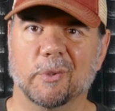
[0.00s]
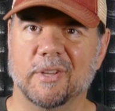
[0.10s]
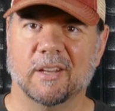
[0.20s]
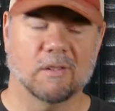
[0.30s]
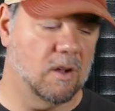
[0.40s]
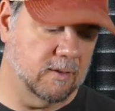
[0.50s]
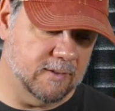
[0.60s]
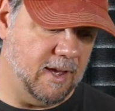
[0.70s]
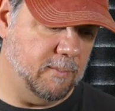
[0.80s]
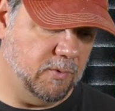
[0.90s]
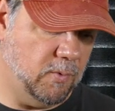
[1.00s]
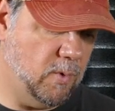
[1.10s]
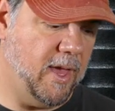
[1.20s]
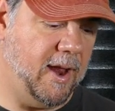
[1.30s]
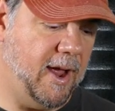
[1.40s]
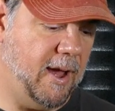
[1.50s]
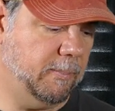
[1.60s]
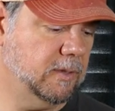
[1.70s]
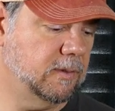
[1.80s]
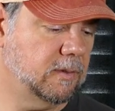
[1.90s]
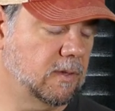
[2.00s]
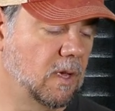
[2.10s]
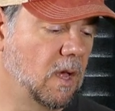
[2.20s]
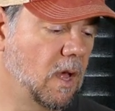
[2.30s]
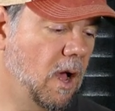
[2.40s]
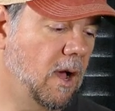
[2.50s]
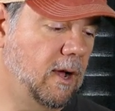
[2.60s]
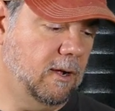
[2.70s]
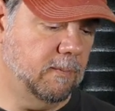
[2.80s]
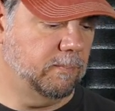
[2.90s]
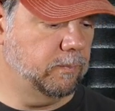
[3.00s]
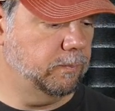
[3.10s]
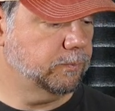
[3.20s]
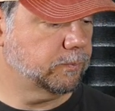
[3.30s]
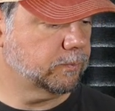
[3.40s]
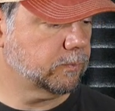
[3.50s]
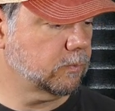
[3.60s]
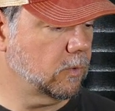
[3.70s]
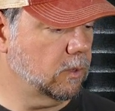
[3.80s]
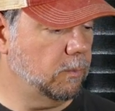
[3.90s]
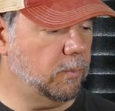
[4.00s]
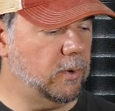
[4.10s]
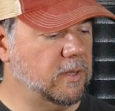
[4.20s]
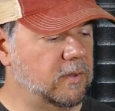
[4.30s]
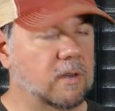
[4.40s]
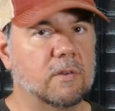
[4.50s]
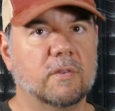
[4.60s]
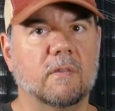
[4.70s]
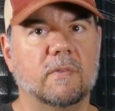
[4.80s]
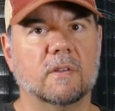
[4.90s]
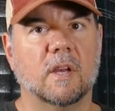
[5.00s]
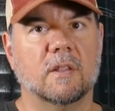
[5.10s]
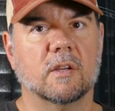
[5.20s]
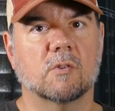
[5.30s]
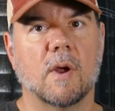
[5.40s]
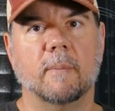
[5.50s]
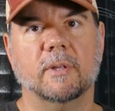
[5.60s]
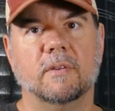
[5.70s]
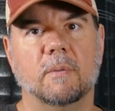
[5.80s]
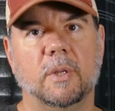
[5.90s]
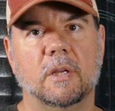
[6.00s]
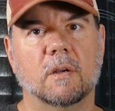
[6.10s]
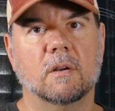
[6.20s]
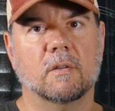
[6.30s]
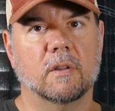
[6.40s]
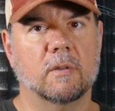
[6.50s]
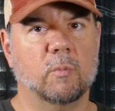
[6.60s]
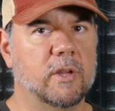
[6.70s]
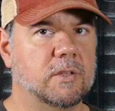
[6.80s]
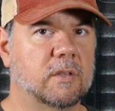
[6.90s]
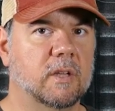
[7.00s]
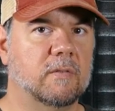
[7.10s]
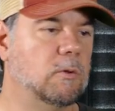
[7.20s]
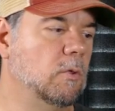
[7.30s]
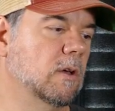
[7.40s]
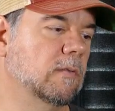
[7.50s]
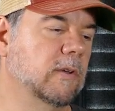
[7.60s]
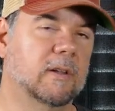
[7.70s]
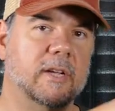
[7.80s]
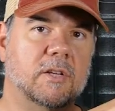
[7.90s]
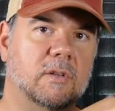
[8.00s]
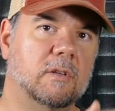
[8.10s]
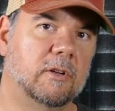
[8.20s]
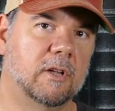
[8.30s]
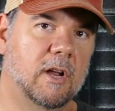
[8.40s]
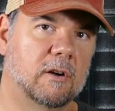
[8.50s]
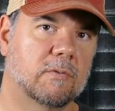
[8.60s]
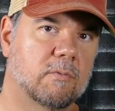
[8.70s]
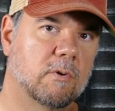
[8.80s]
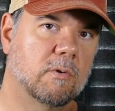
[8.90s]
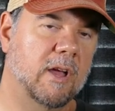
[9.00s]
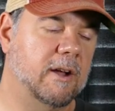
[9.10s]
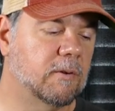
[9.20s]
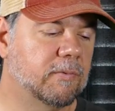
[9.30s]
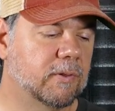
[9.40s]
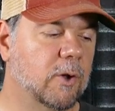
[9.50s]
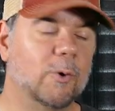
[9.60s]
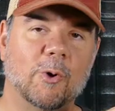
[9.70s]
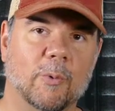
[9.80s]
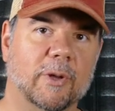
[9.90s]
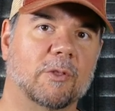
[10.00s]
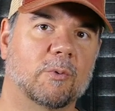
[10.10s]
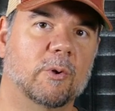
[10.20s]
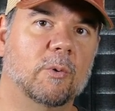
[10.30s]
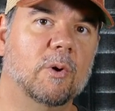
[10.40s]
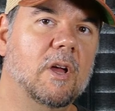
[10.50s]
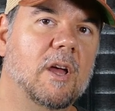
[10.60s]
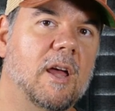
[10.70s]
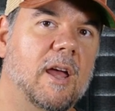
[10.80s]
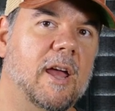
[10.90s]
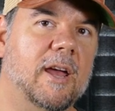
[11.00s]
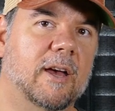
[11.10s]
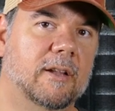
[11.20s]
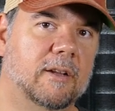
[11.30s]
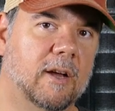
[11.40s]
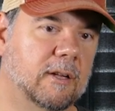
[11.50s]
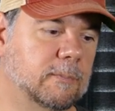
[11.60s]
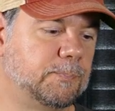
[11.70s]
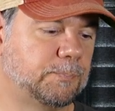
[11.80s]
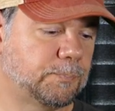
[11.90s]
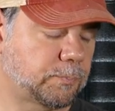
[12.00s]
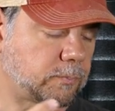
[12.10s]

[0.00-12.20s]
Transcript: will take a long time before that happens. Um, pretty standard stuff. It's got the grommets up here, which give you the ventilation. You get air throw, airflow going through, and um,